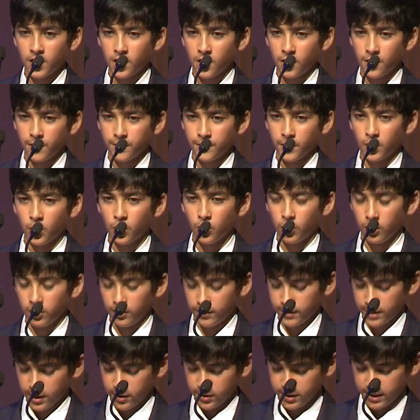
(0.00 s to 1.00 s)
over
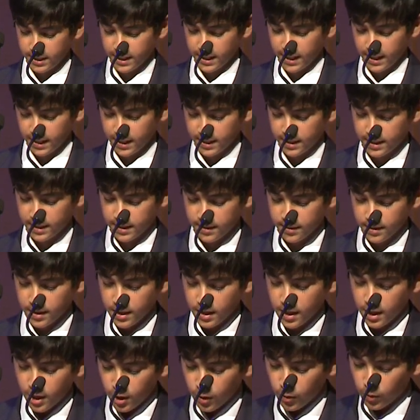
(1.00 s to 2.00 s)
all of those years.
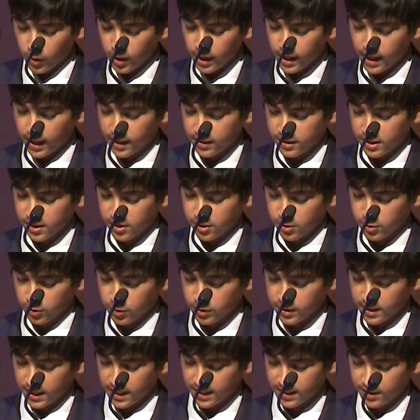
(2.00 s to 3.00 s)
What other
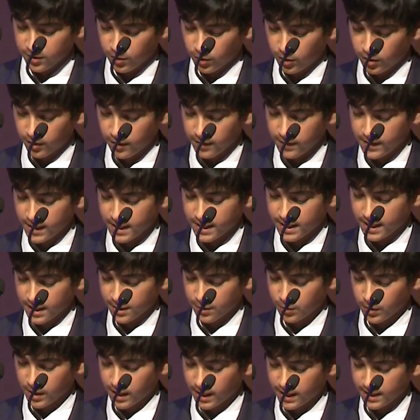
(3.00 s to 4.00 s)
school does all of this
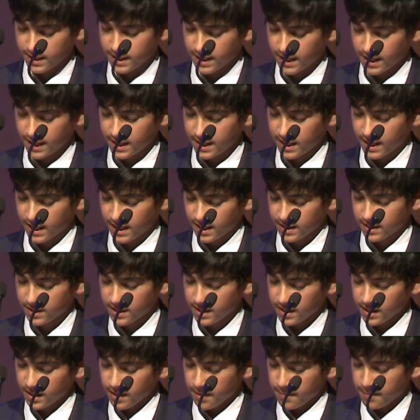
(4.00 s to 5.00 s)
as well as teaching us
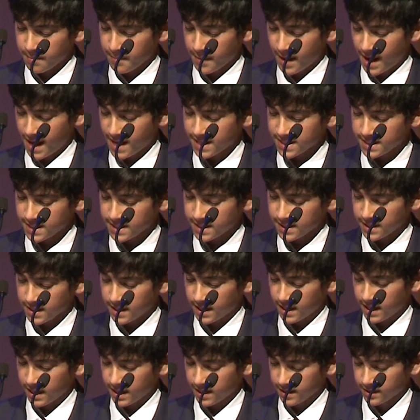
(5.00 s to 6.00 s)
maths,
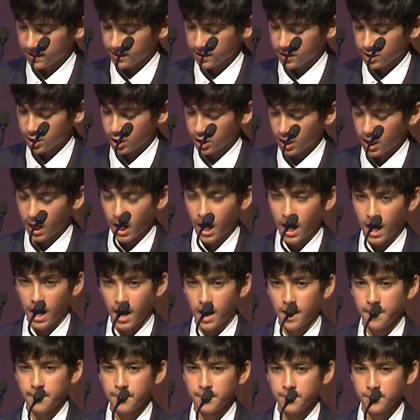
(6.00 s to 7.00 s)
English,
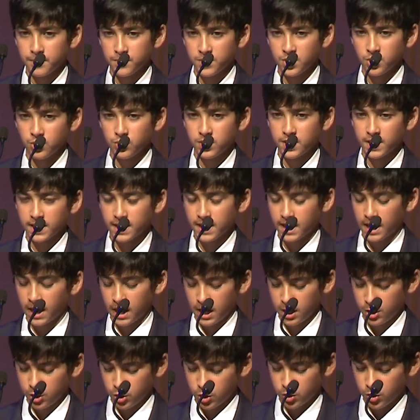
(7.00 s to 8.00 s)
art, music,
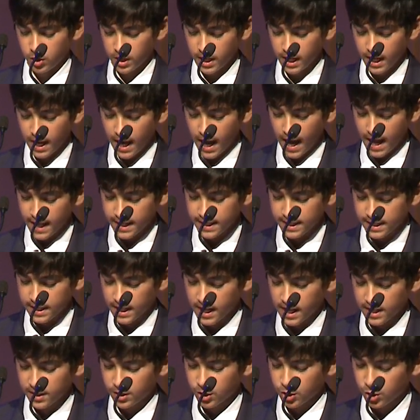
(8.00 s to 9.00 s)
history, and
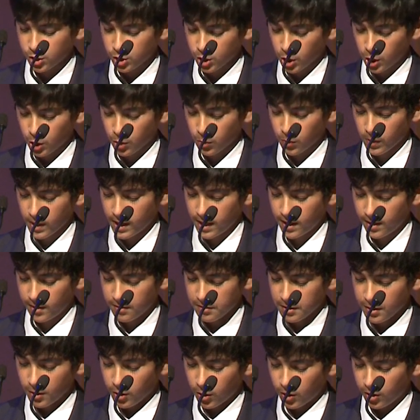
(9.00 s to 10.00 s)
science so well?
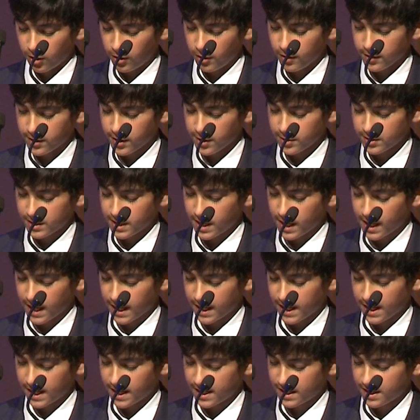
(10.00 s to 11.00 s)
All of those
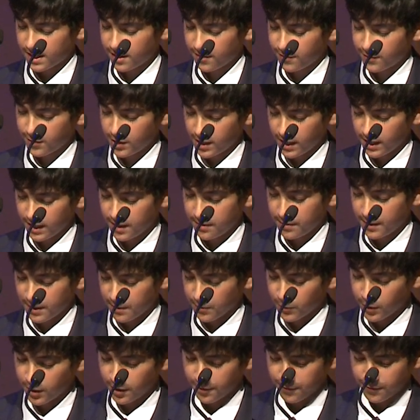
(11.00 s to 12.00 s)
haircuts have really
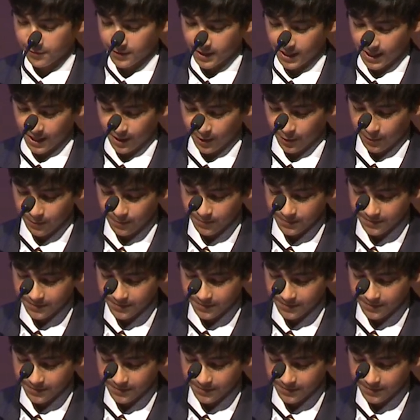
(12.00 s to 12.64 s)
been worthwhile.